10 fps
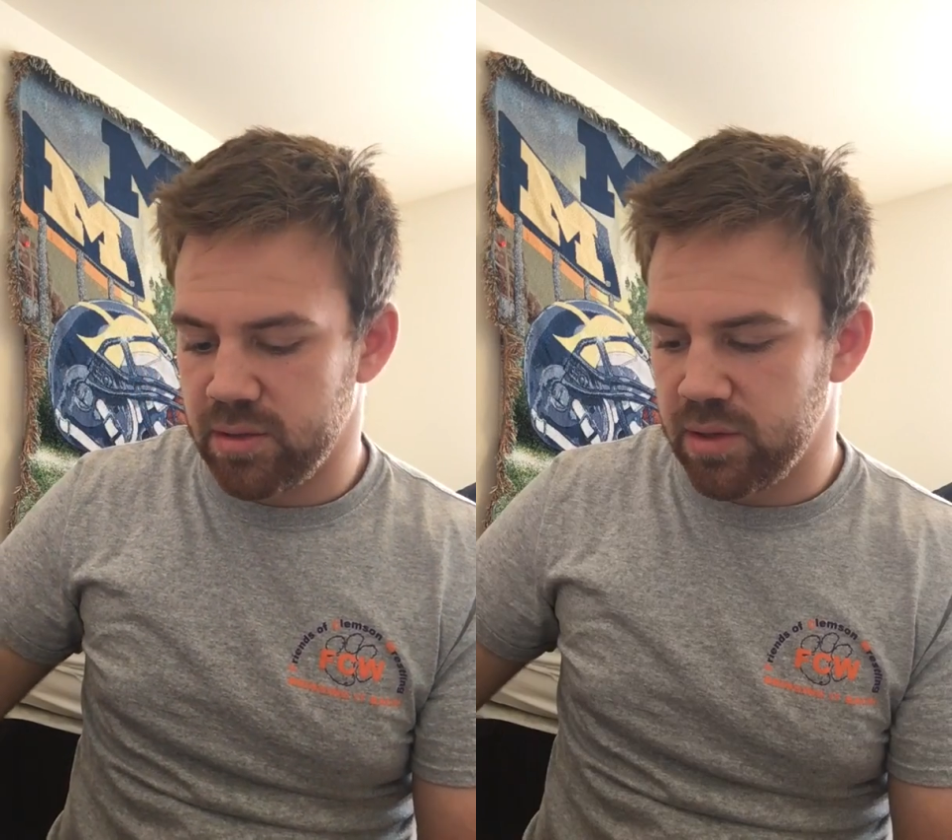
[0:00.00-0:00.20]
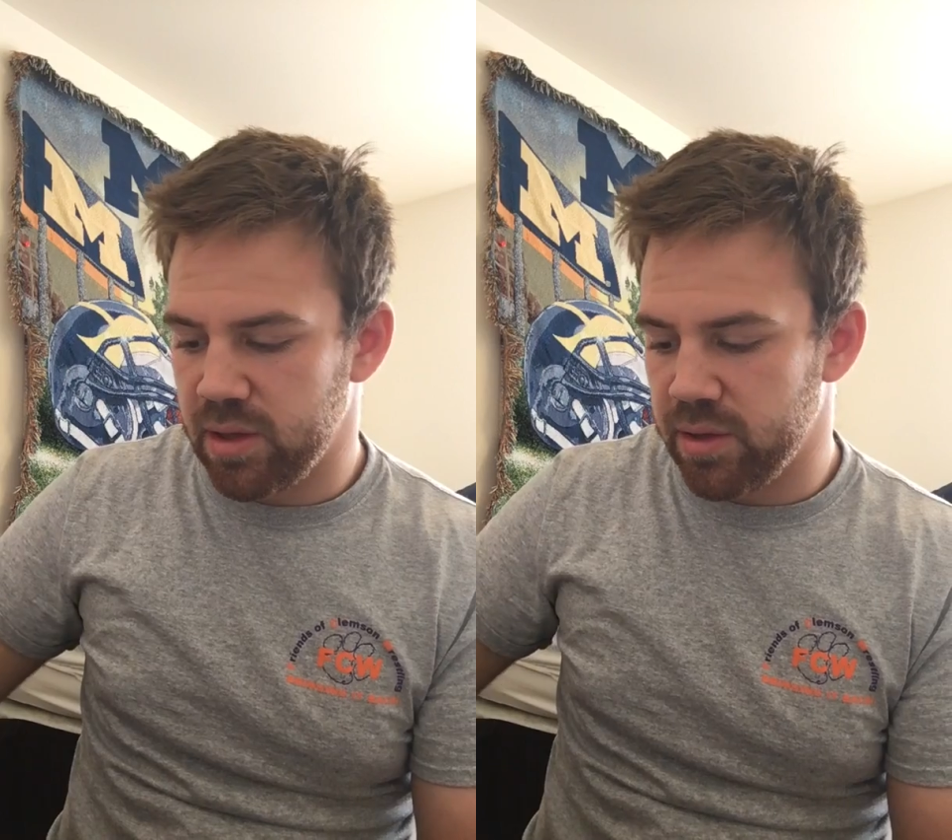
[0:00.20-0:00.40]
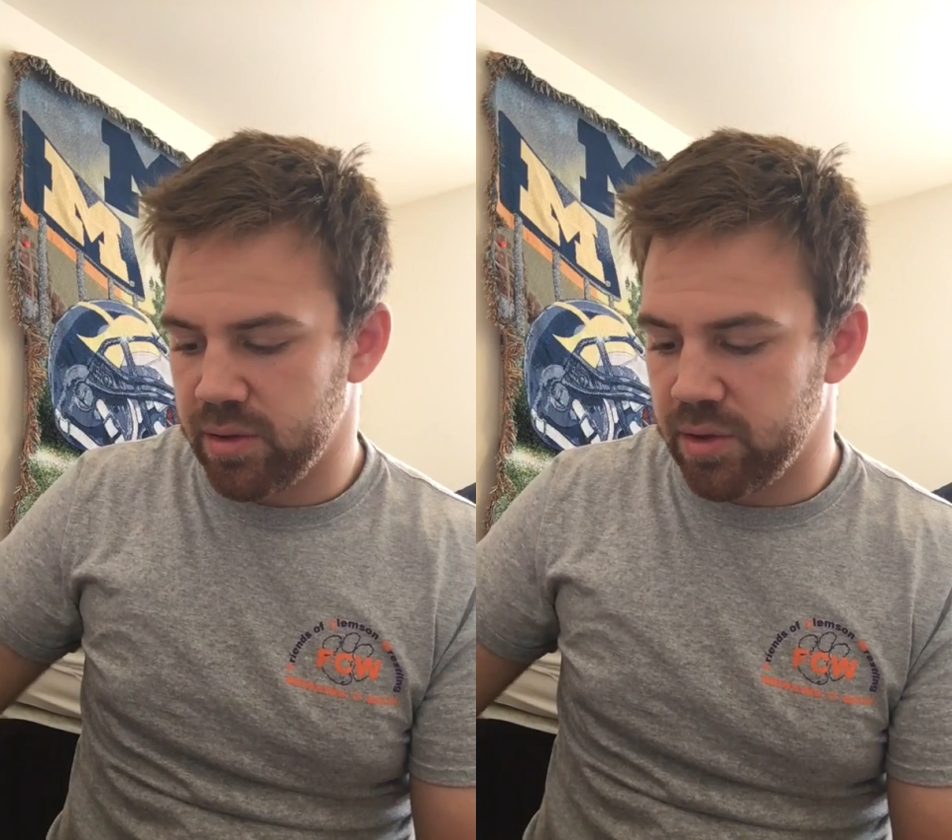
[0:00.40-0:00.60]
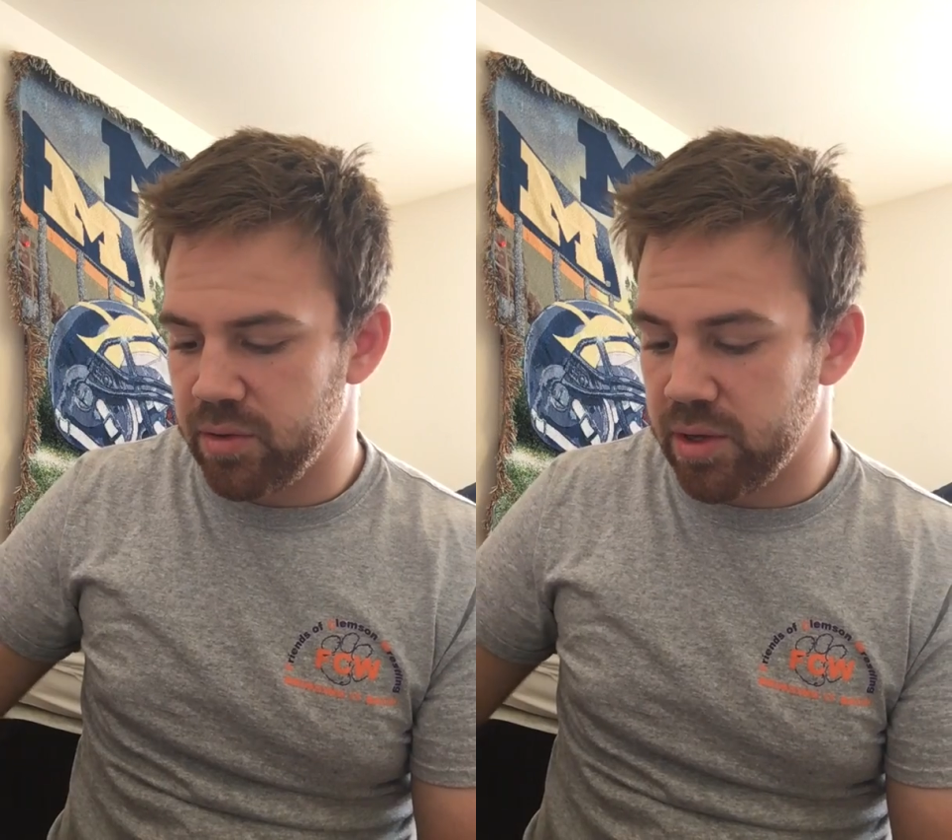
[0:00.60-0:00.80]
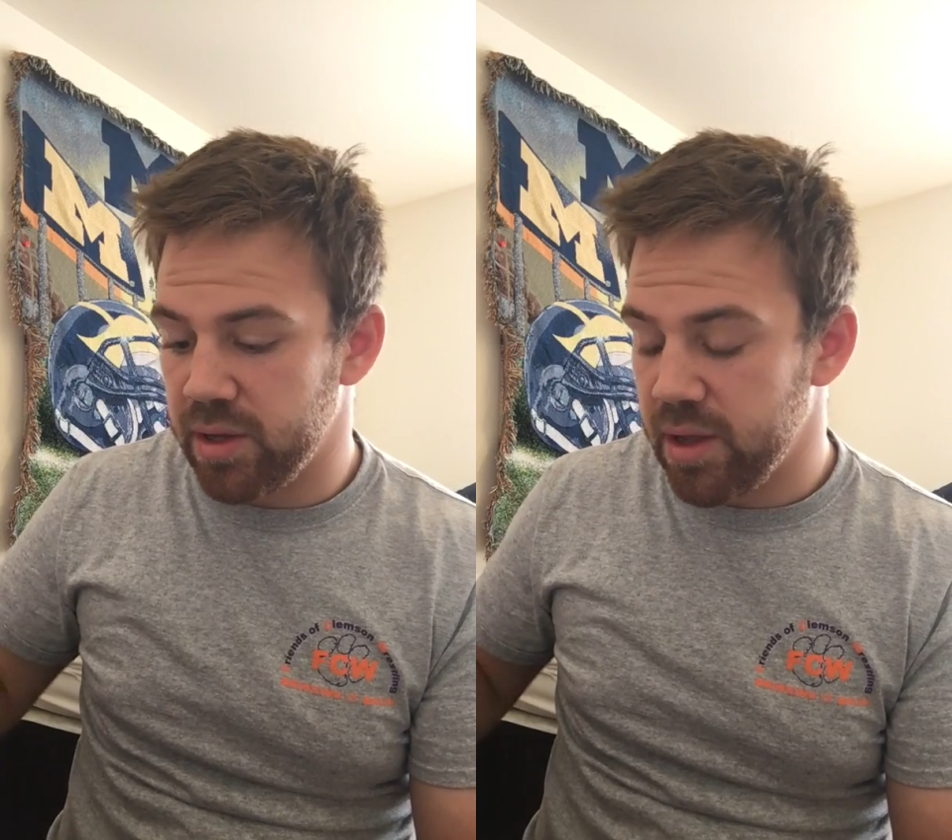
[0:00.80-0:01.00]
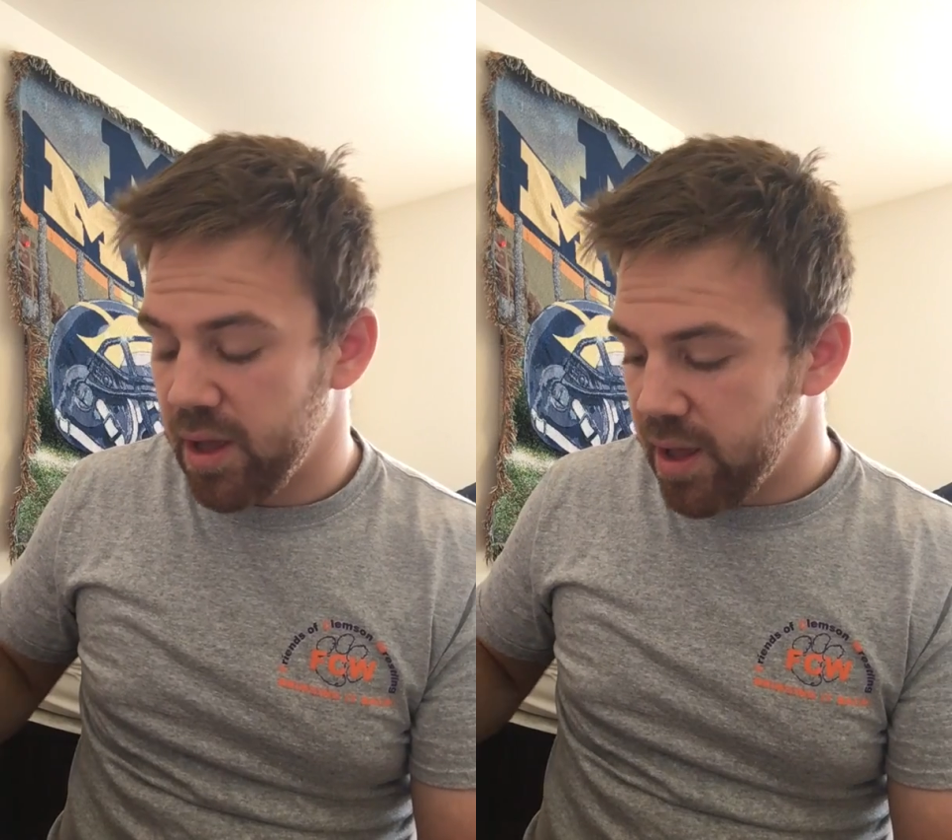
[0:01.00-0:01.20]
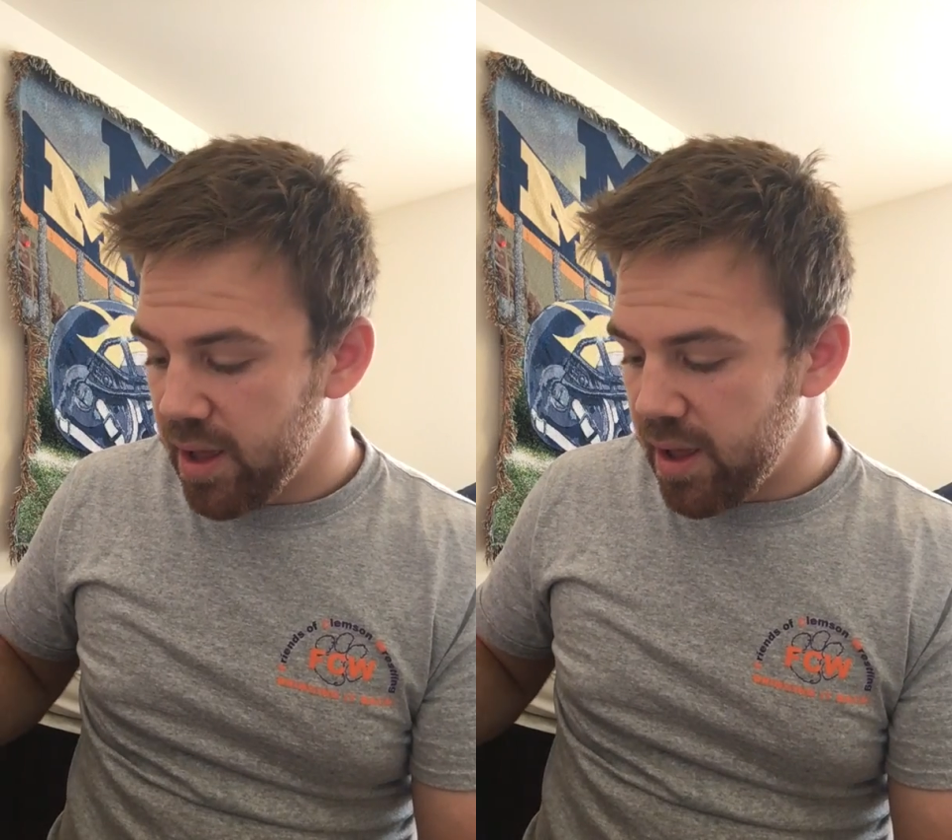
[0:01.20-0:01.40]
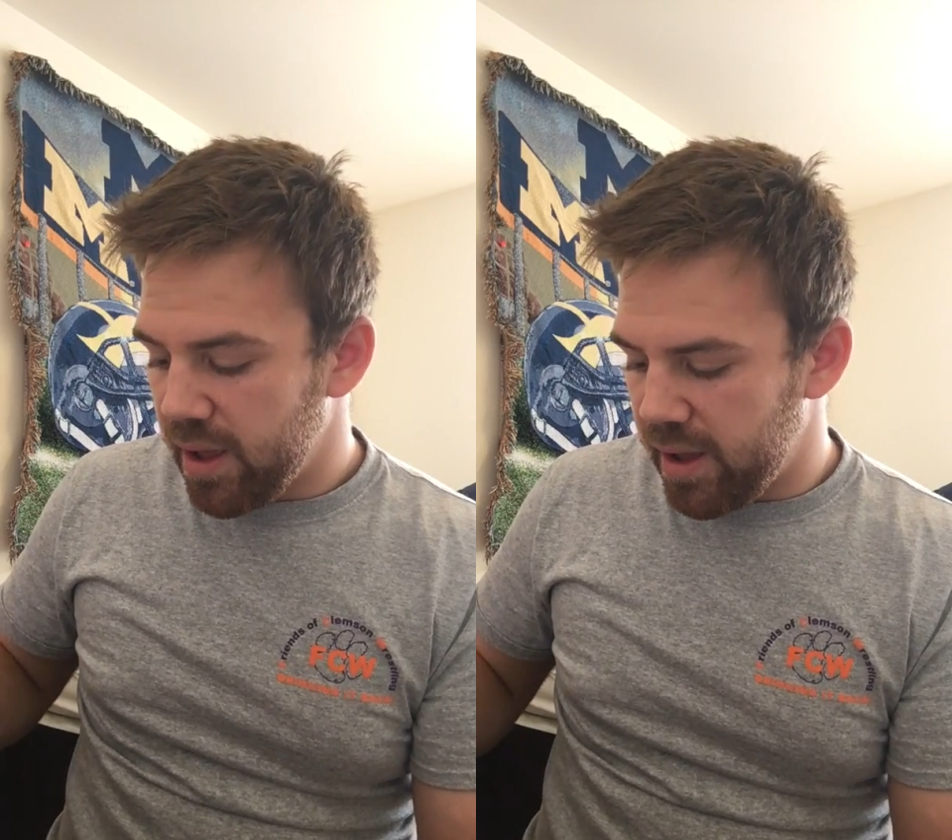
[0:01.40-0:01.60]
the other unit,
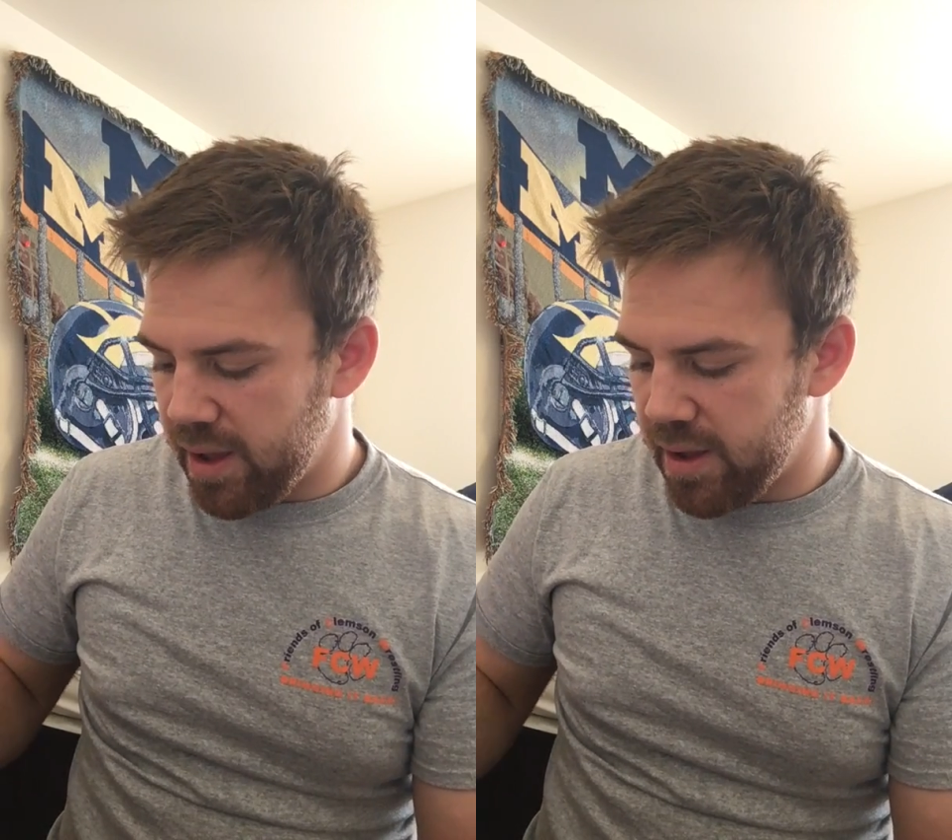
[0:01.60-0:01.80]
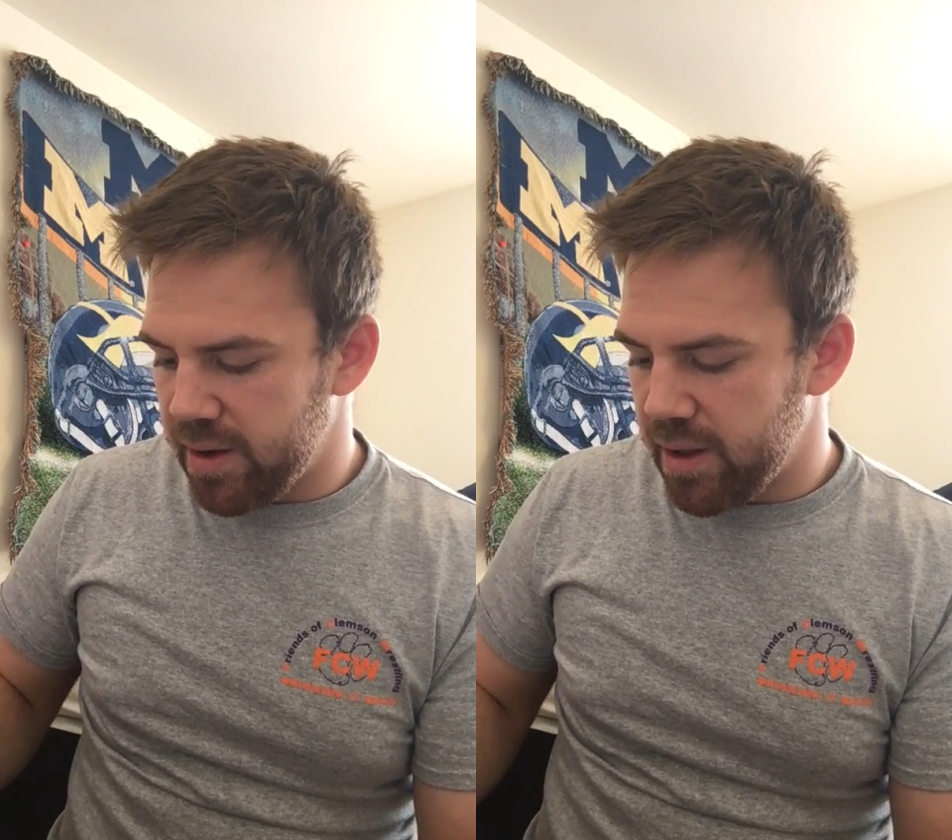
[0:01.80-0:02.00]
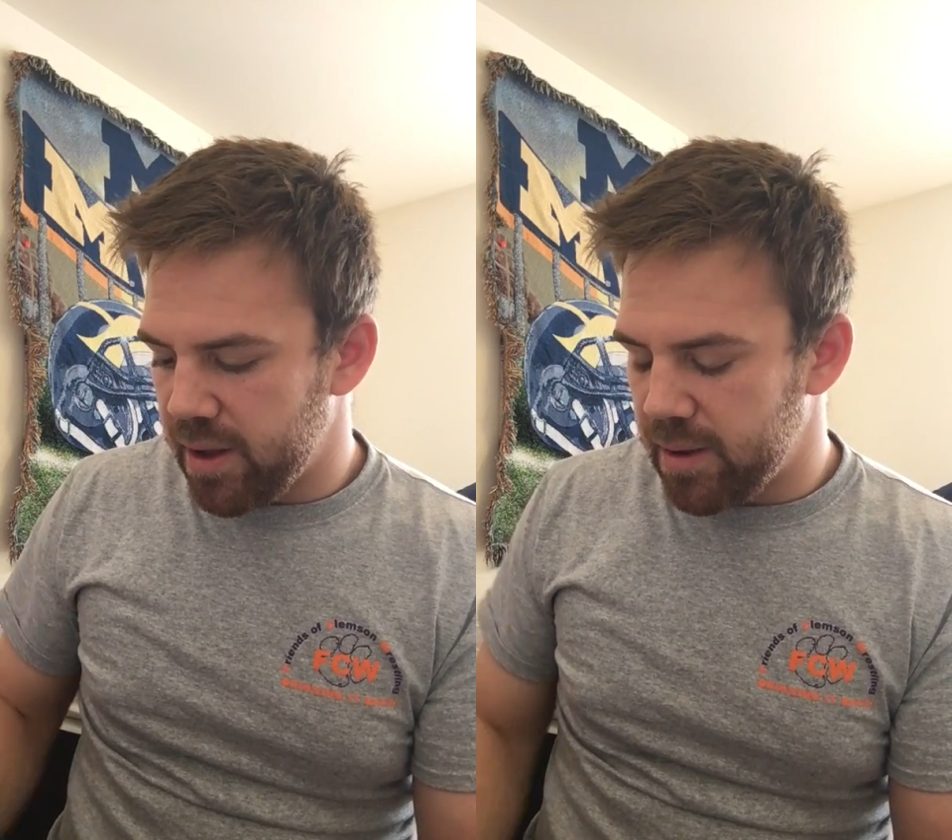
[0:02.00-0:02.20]
and